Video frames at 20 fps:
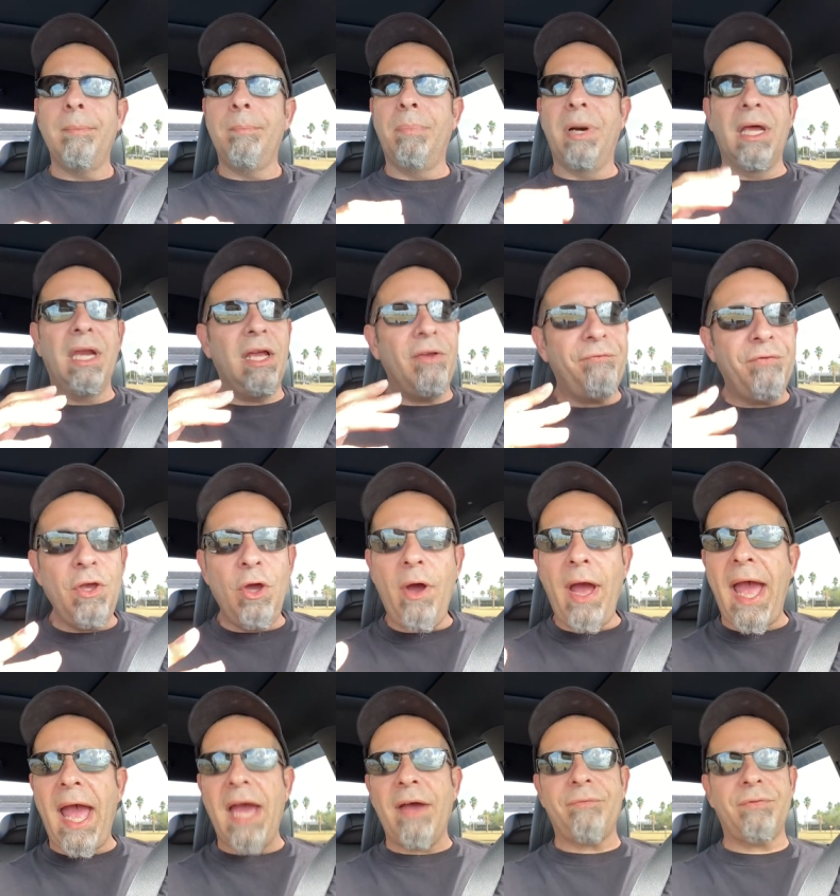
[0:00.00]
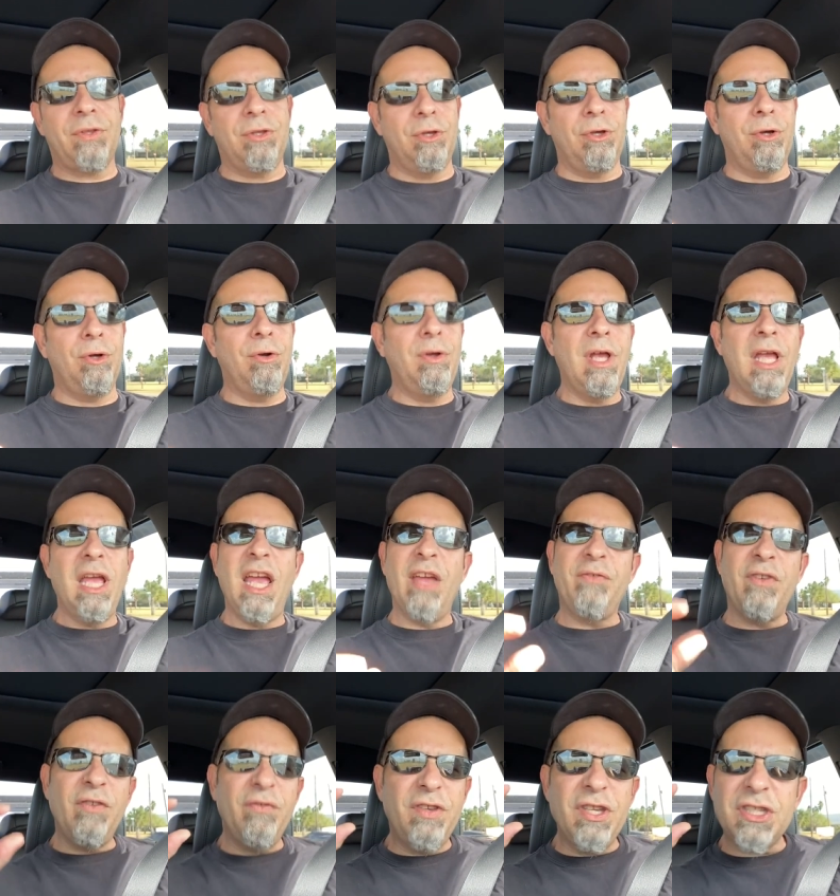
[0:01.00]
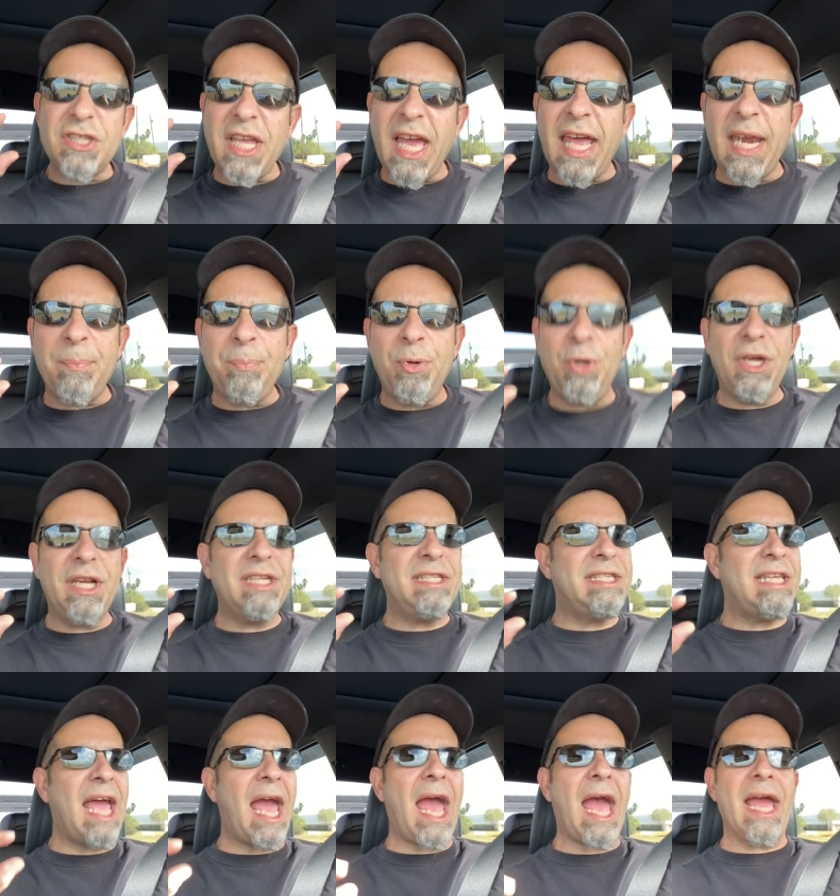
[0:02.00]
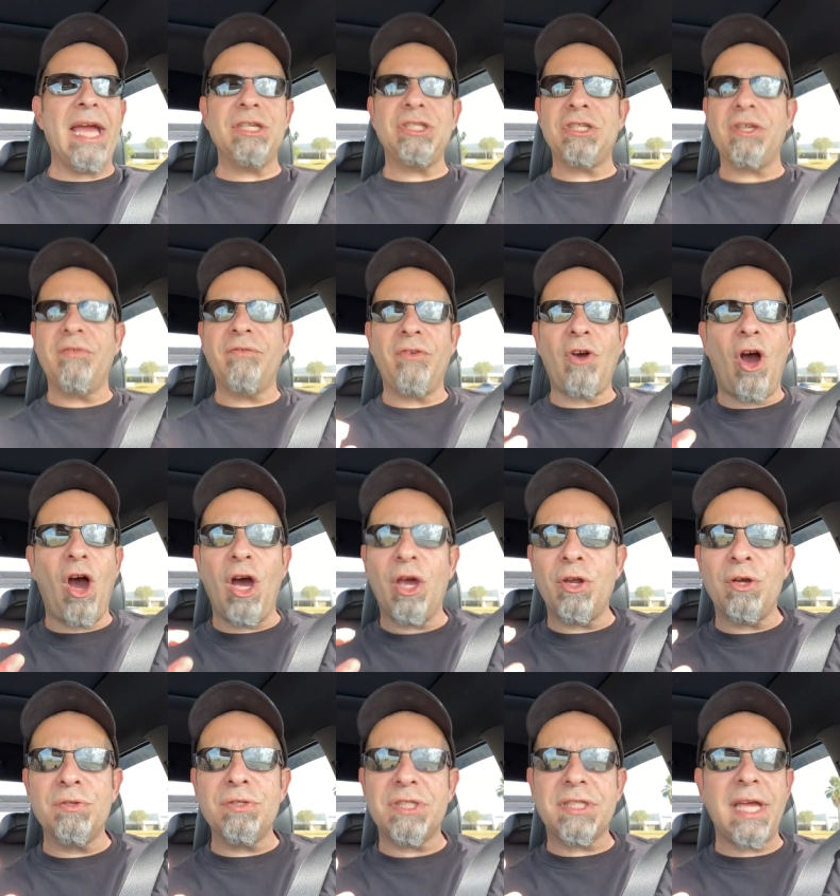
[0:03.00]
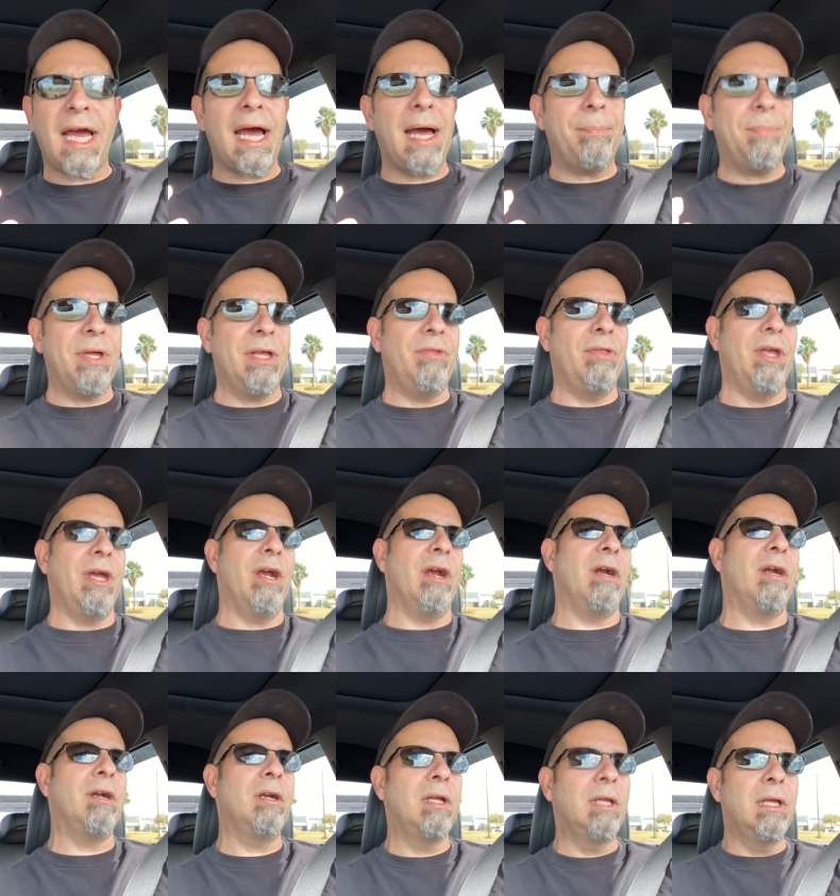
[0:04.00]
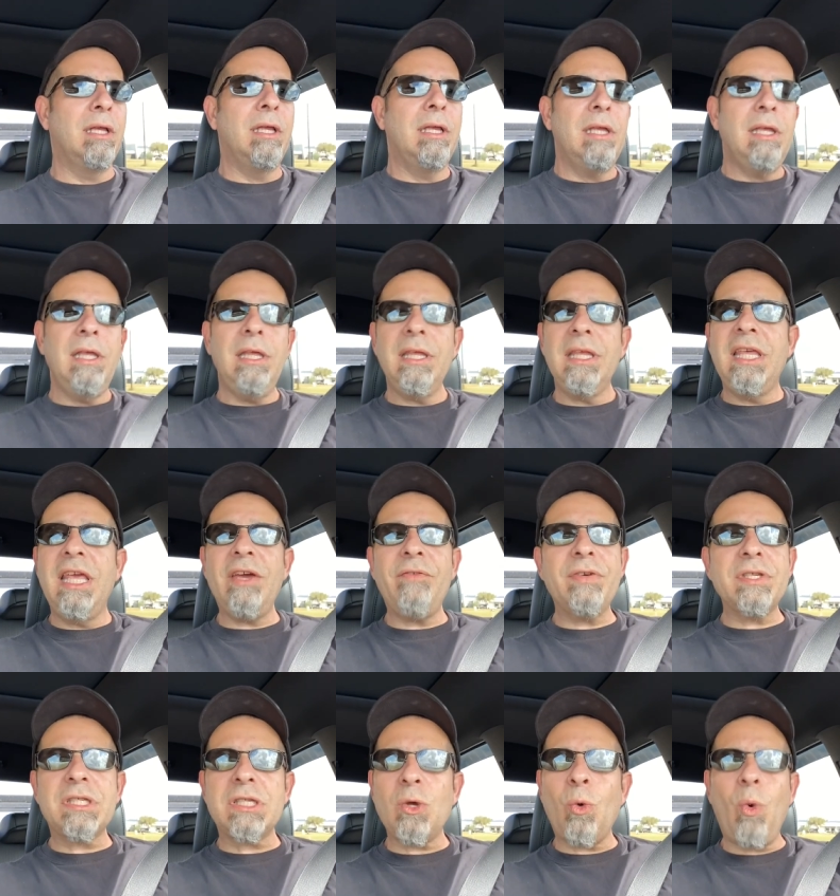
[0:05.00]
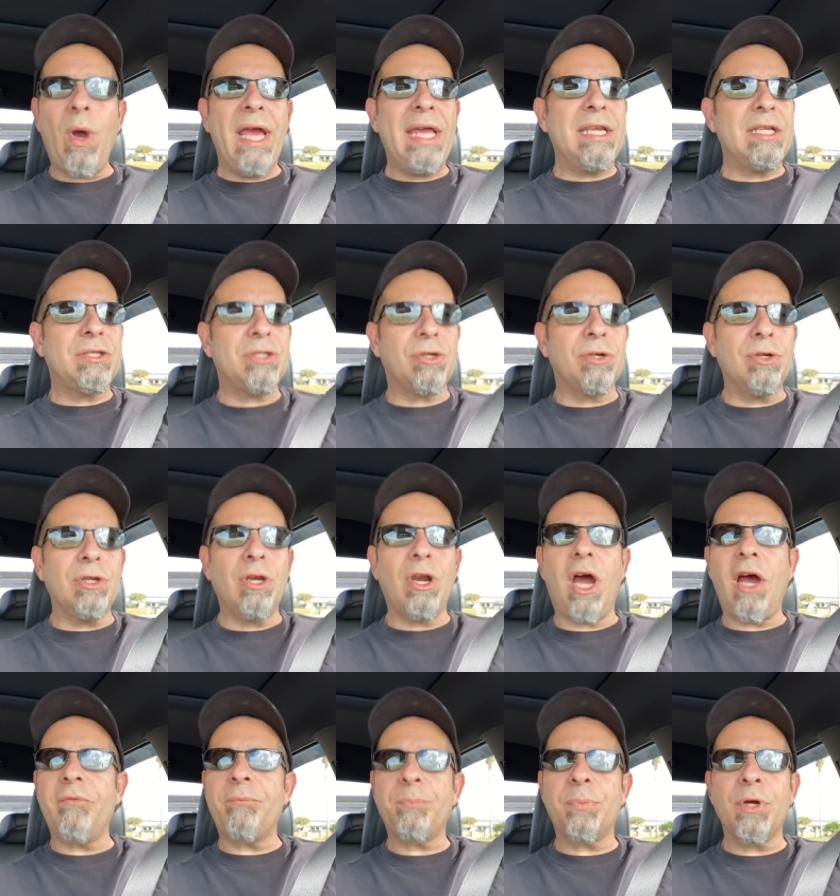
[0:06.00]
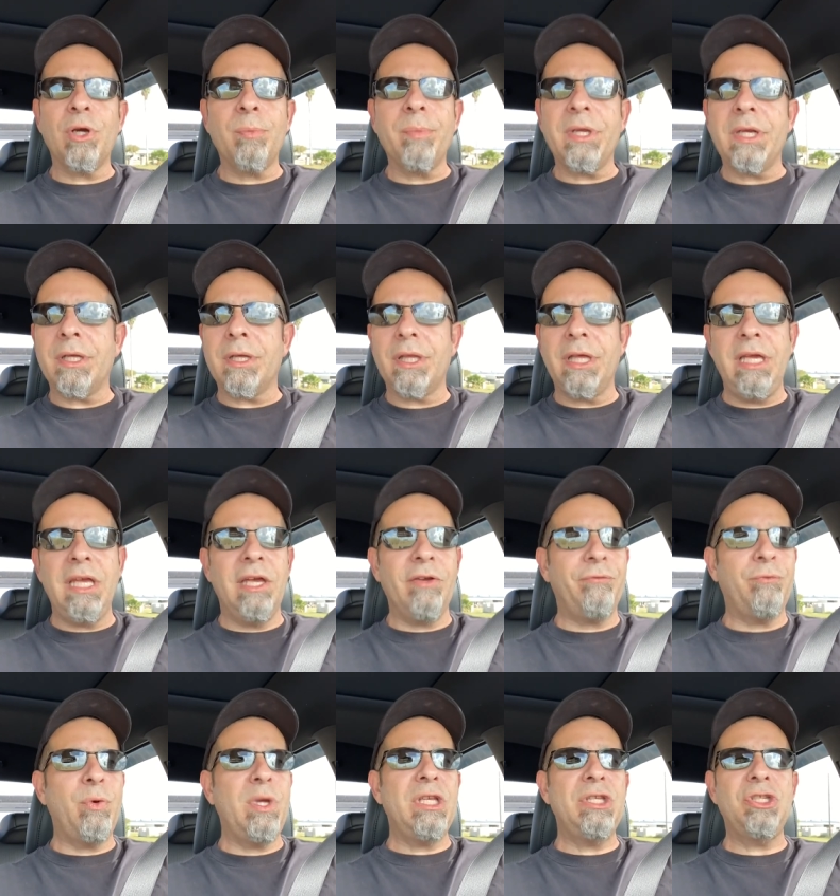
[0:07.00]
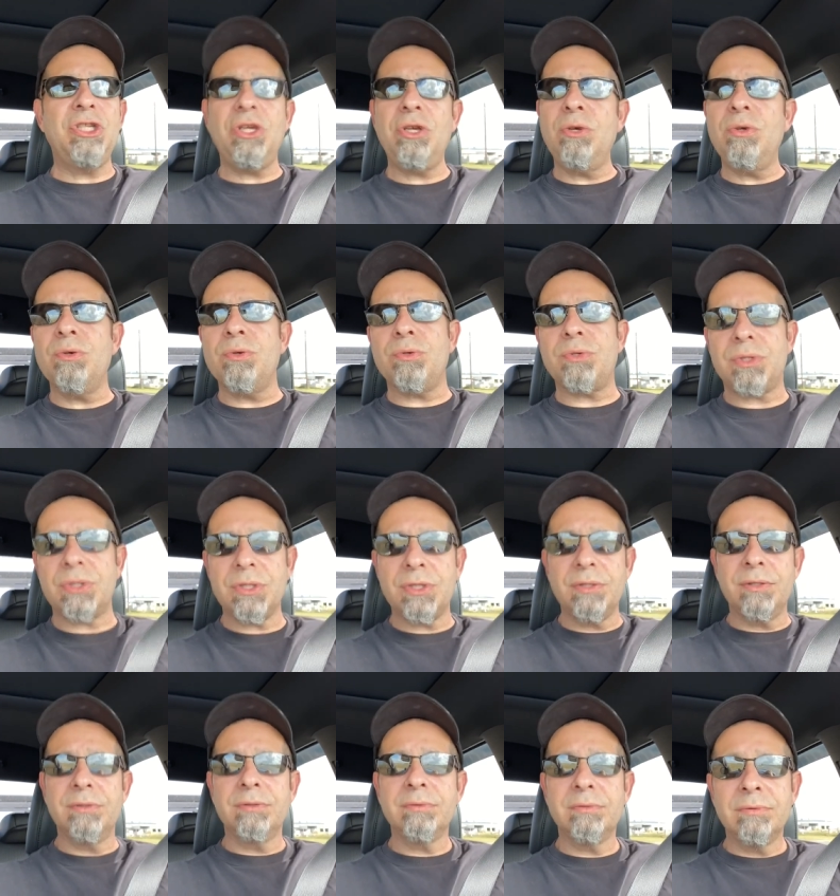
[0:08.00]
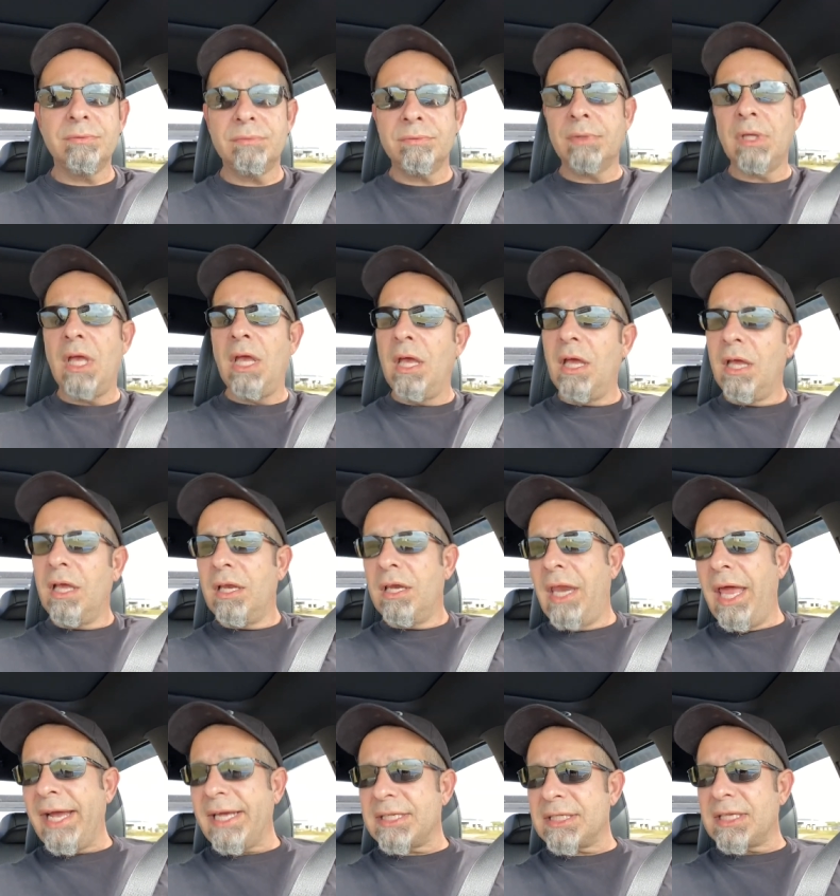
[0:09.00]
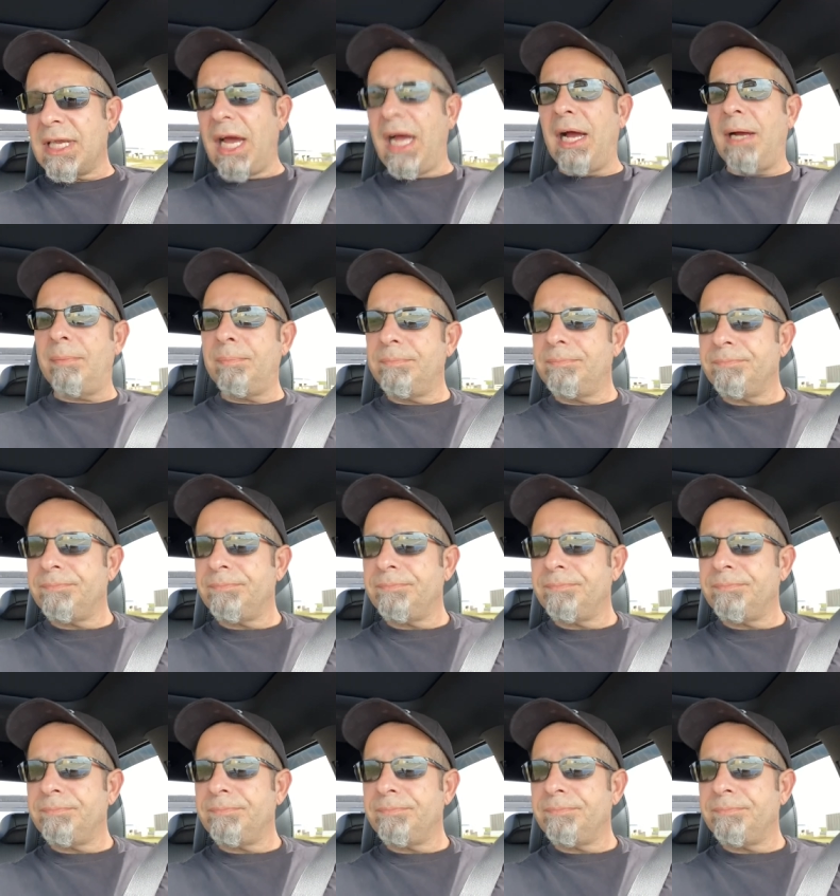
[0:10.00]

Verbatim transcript: But if you have to, if you've just got to put a dash of auto stop in there, give us a way to turn it off permanently if we choose. Next up,